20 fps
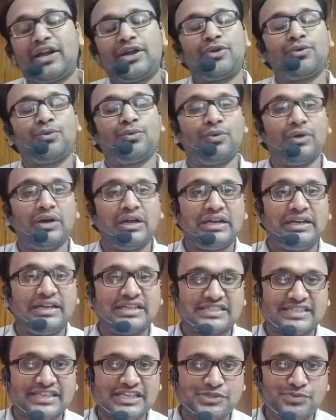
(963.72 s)
to
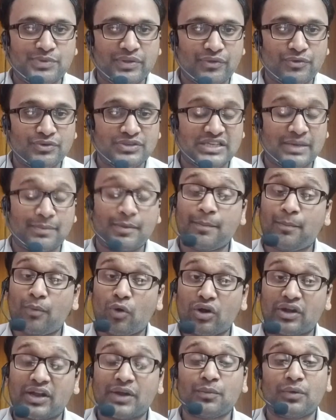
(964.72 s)
discuss with you some
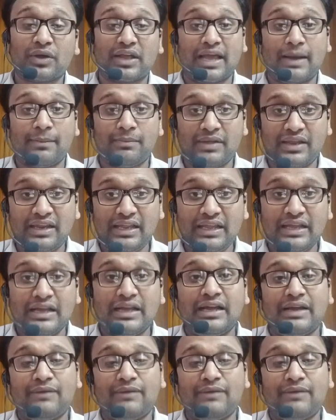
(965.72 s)
important vocabulary.